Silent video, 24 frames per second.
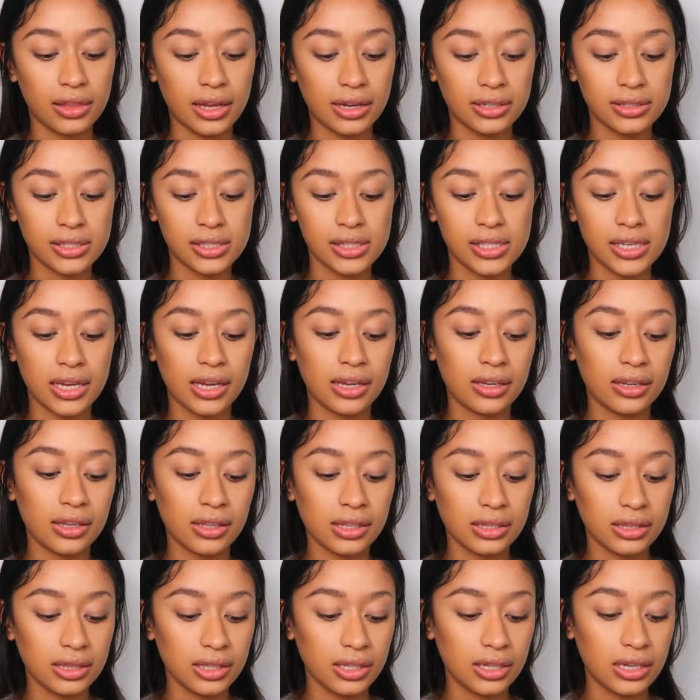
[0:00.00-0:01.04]
like to
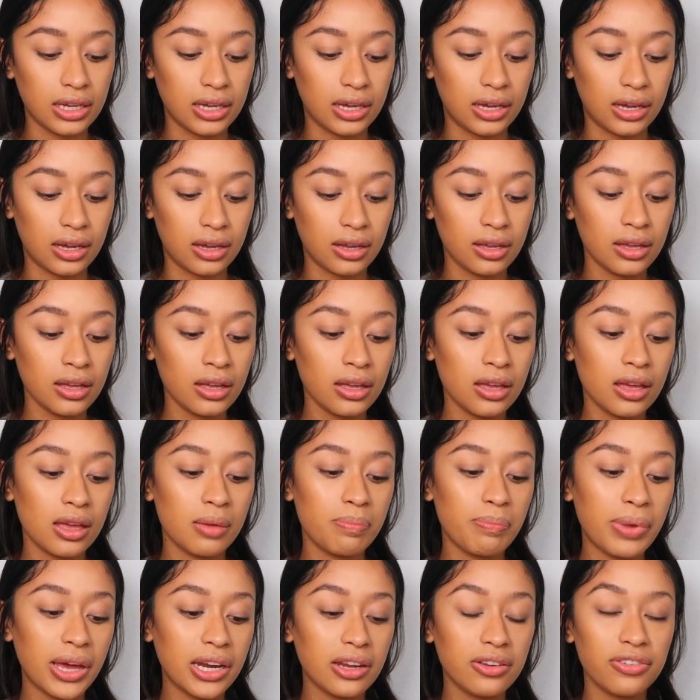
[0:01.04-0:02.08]
take the
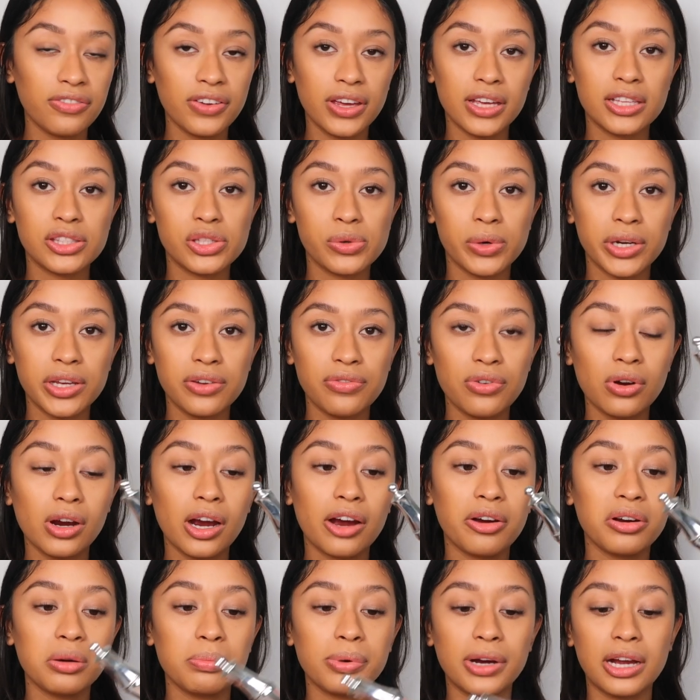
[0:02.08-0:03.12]
Benefit 24
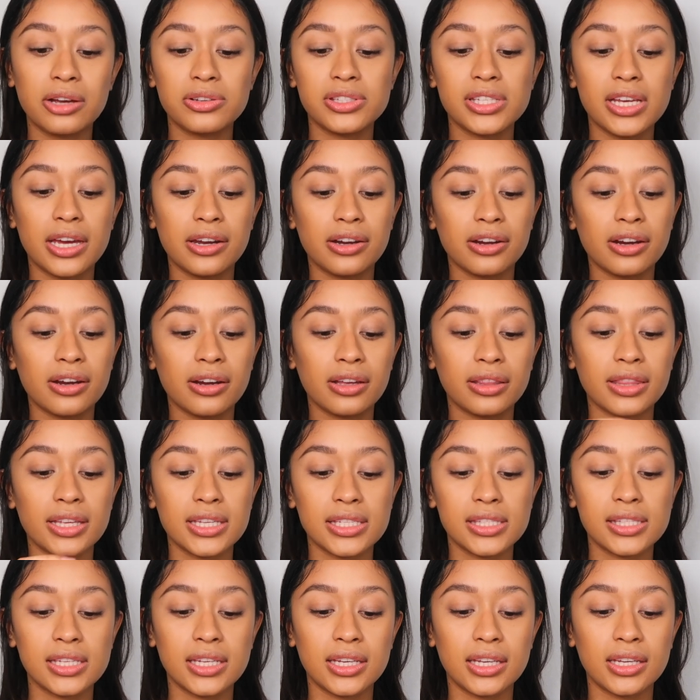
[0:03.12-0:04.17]
Hour Brow Setter.
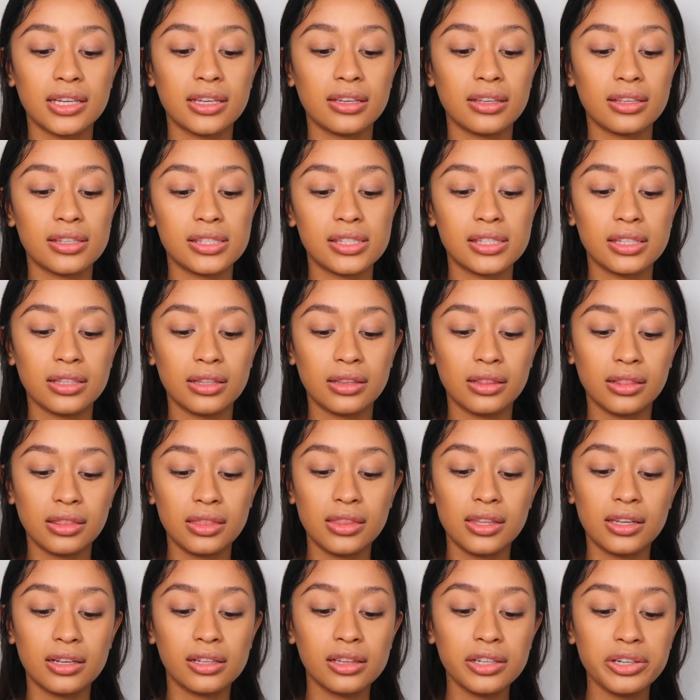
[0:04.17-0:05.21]
This is
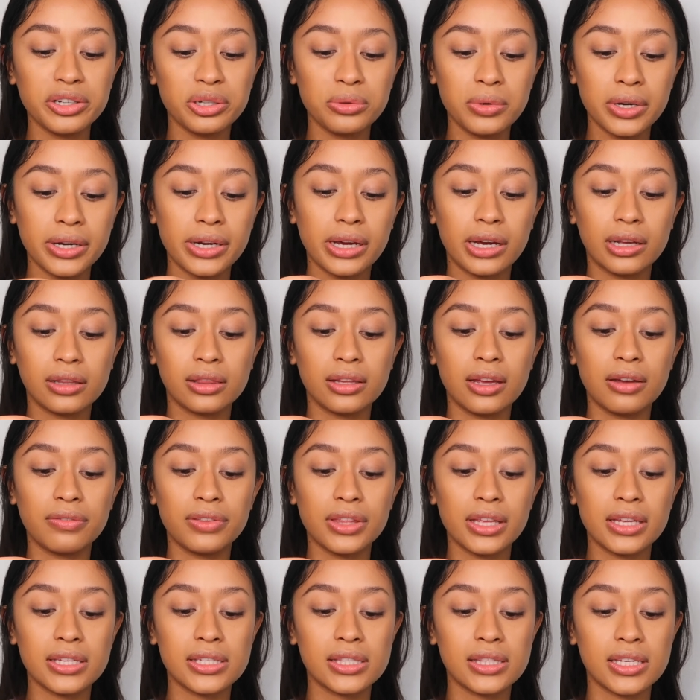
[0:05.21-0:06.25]
the clear one. I love
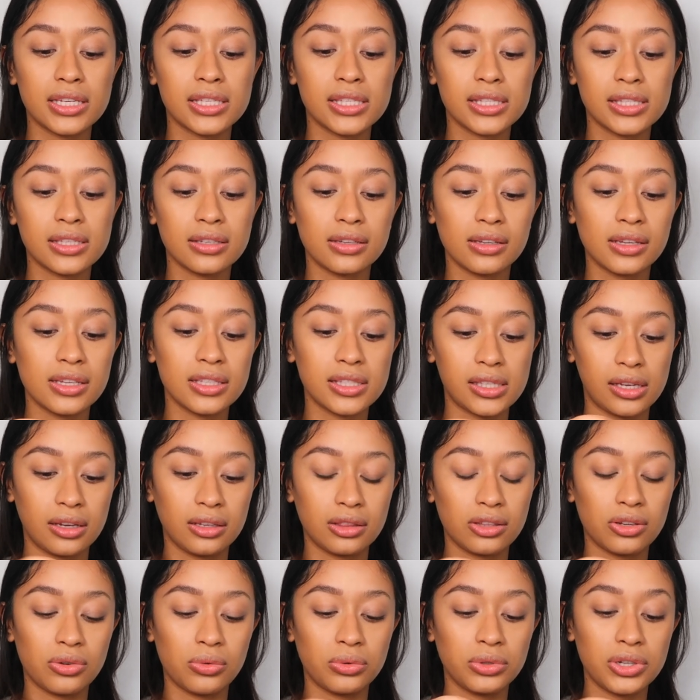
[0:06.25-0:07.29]
this. This is
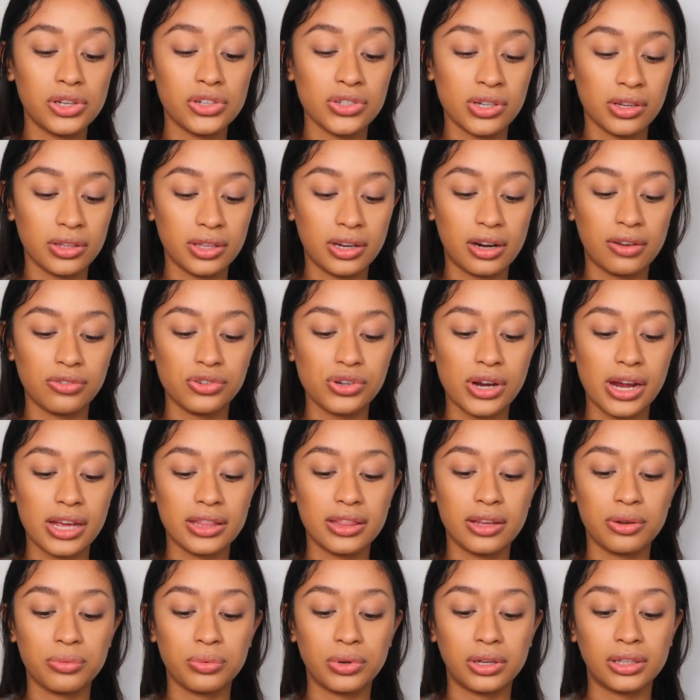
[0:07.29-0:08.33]
like the only gel that I've
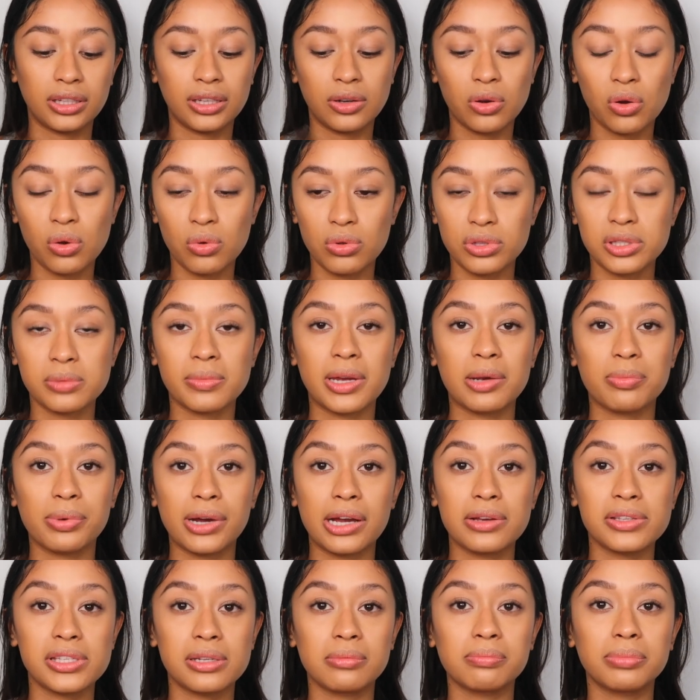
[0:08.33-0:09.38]
tried that really holds my
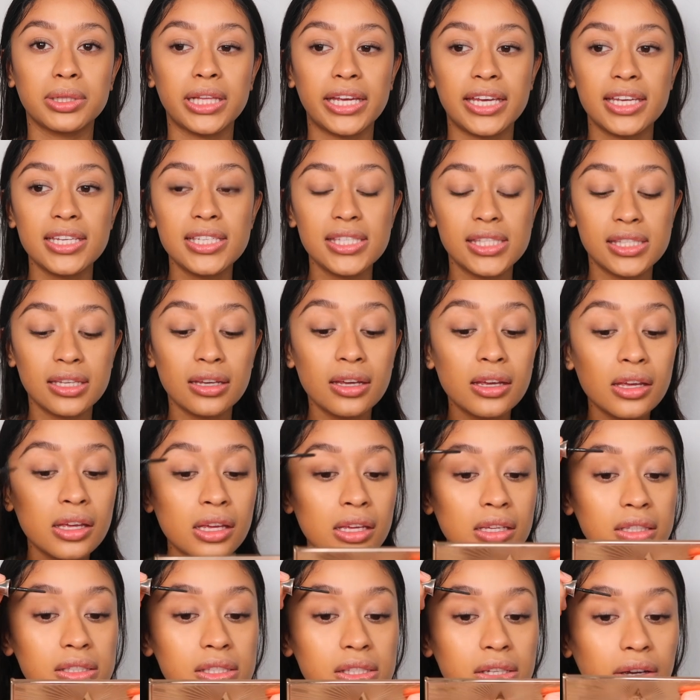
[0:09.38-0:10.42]
brows in place.
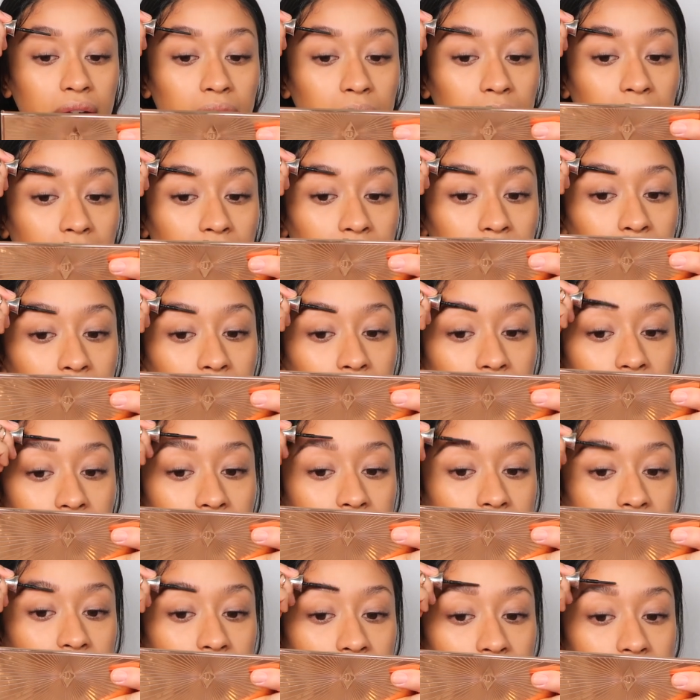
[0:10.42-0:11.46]
So I
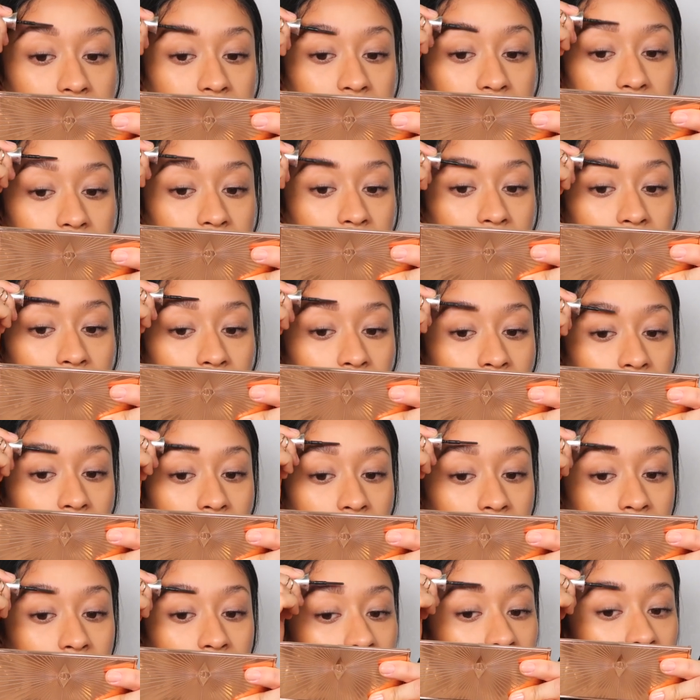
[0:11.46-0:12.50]
really just
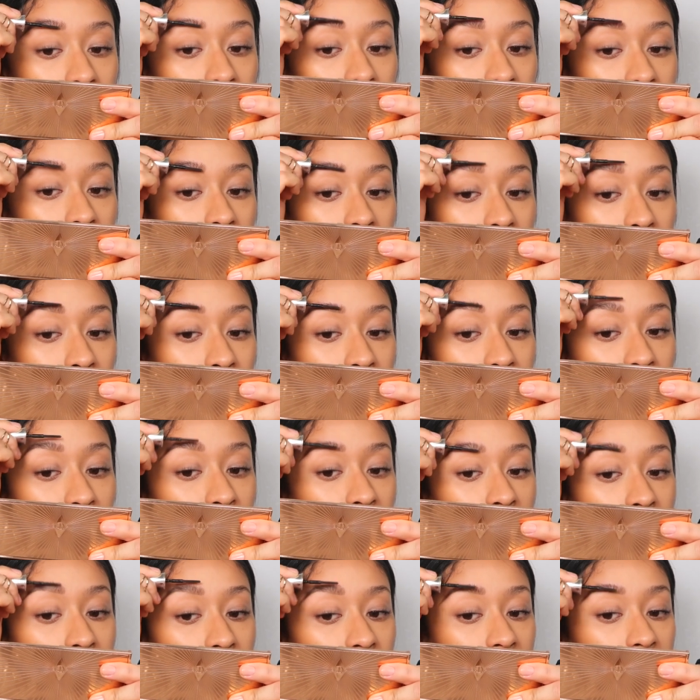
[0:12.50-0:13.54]

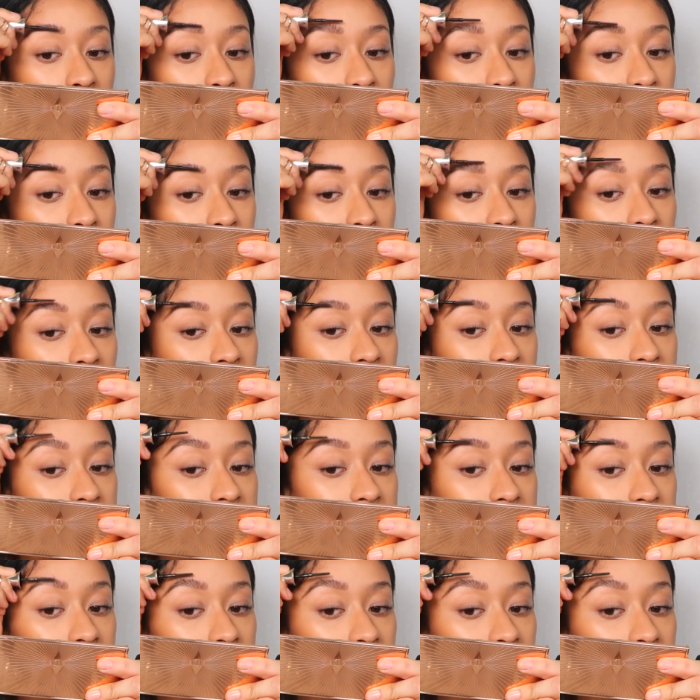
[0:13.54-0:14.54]
comb upwards